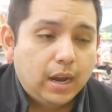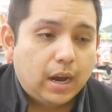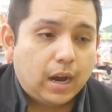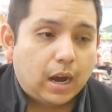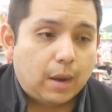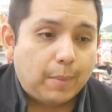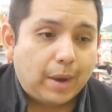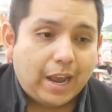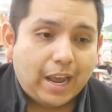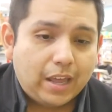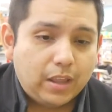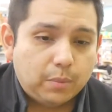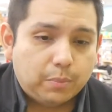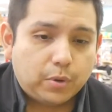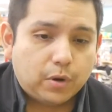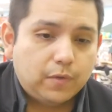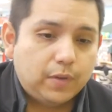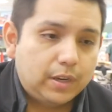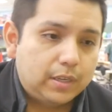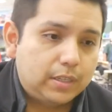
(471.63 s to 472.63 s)
I had the
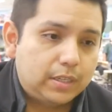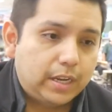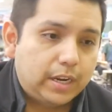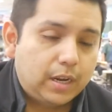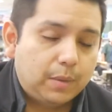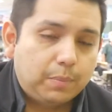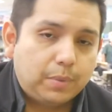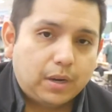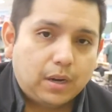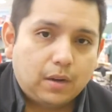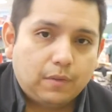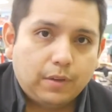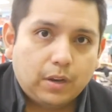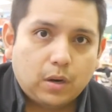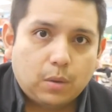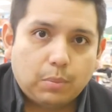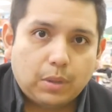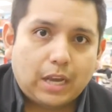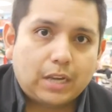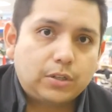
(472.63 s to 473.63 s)
perfect setup of
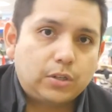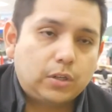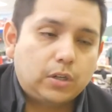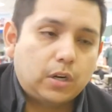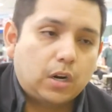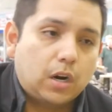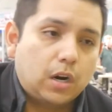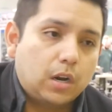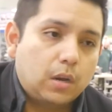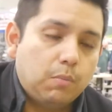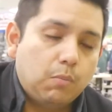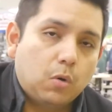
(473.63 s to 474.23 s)
Blaster Dark,